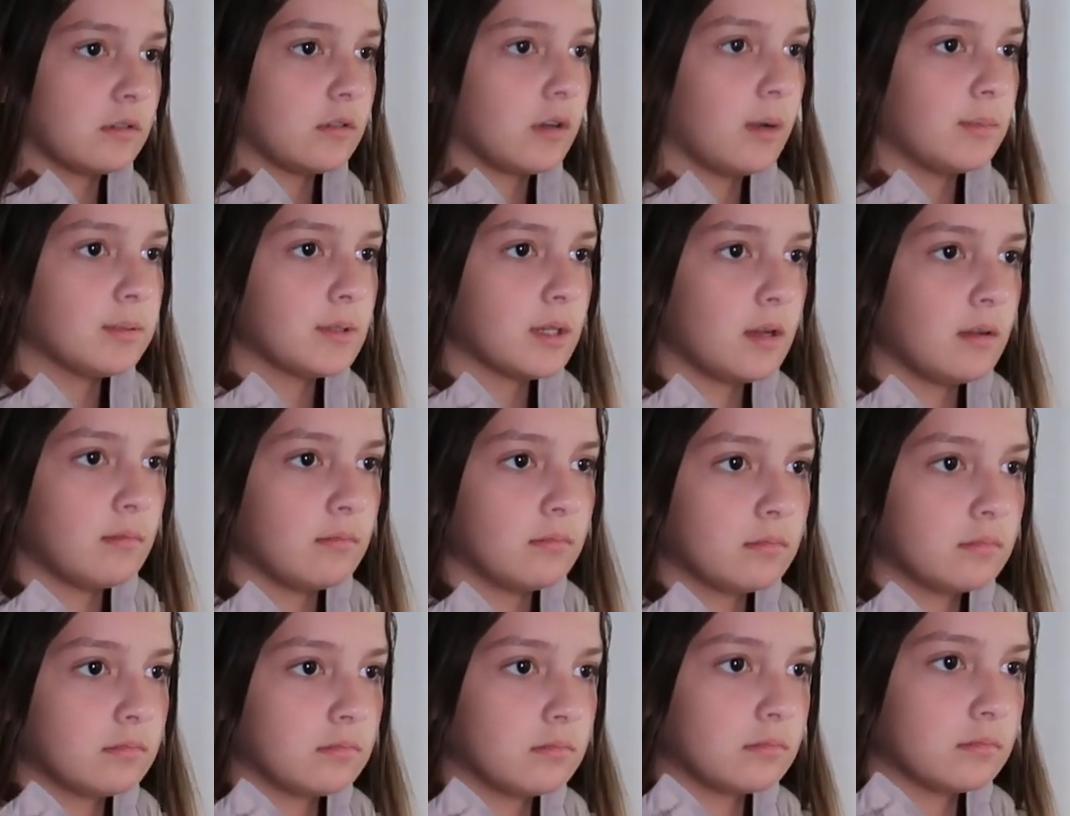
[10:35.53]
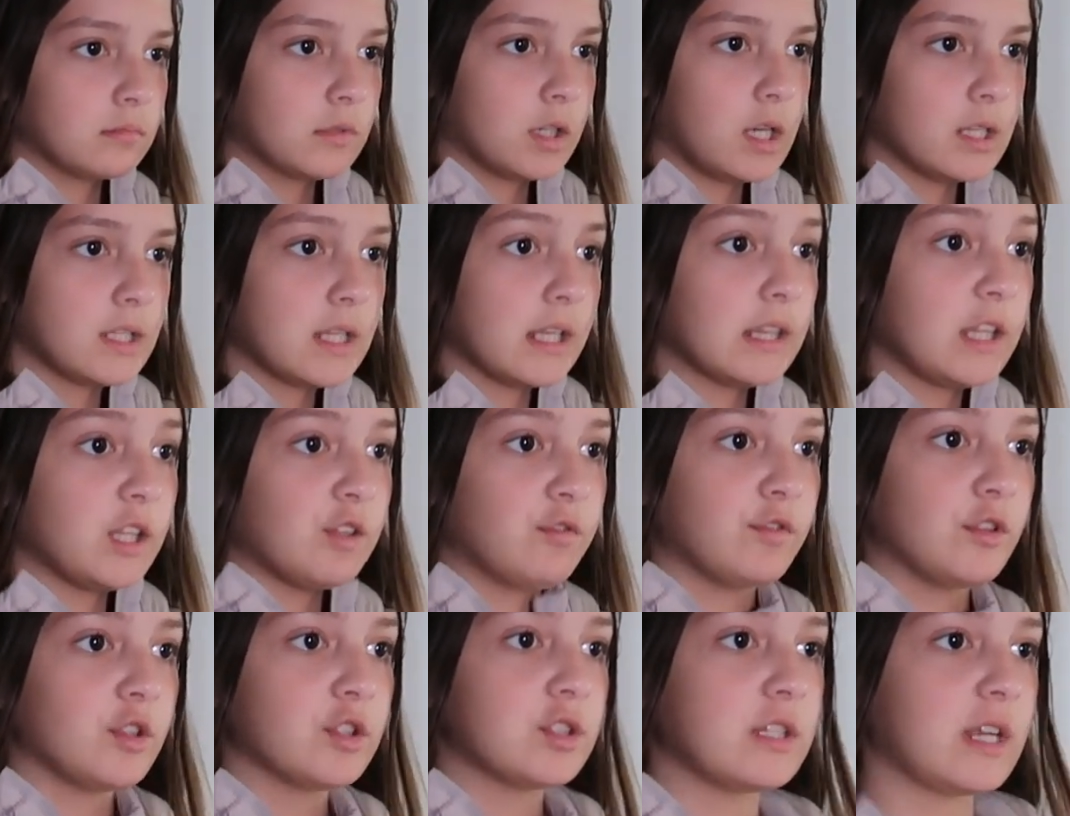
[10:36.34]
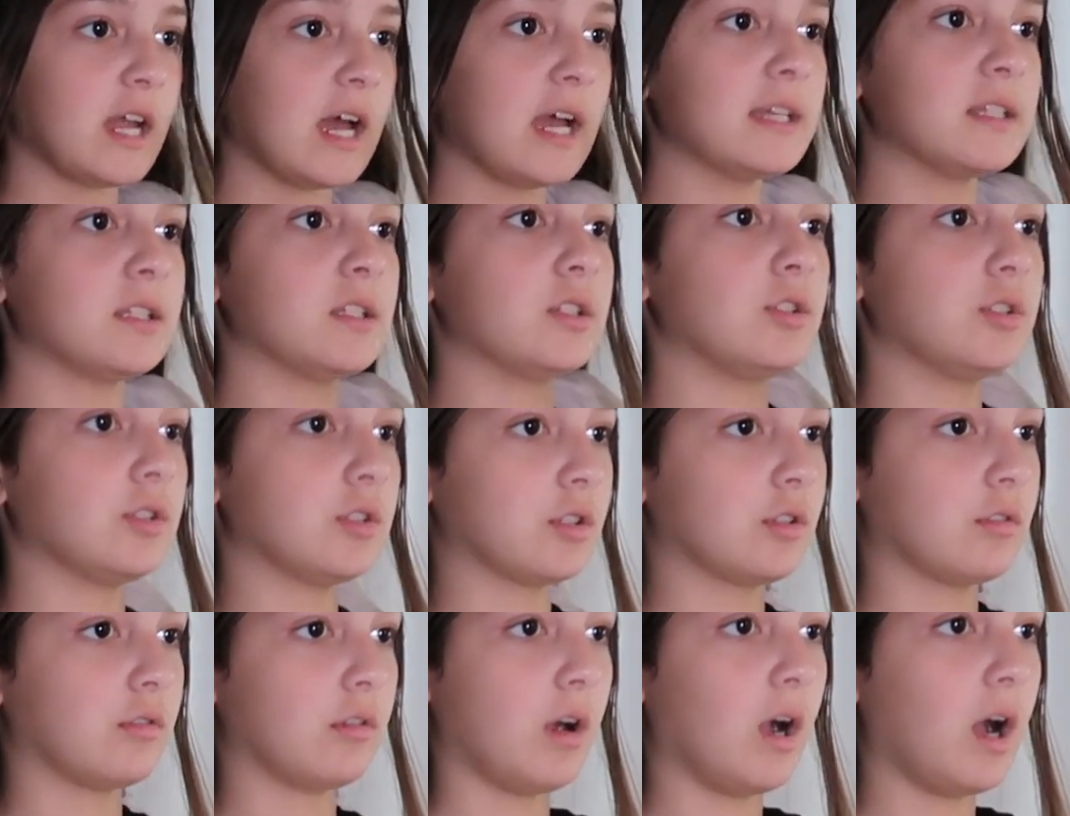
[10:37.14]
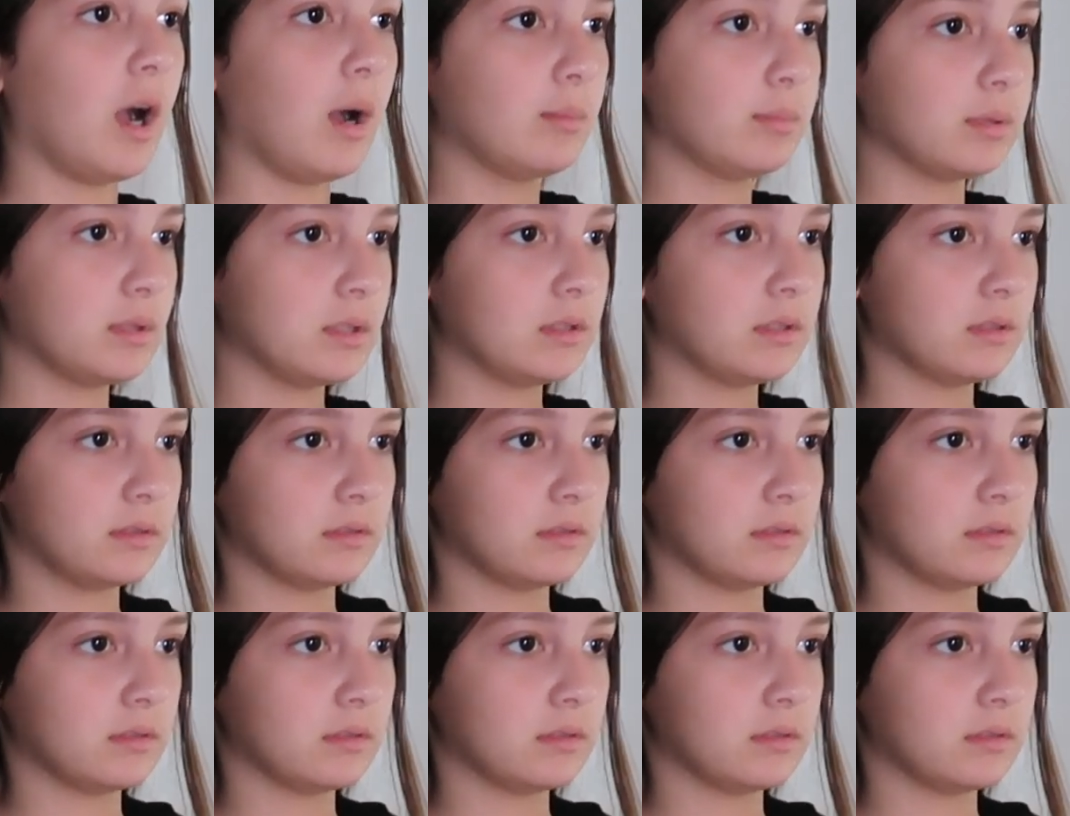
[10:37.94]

a crop top? like, well, it's nice, it's just cropped.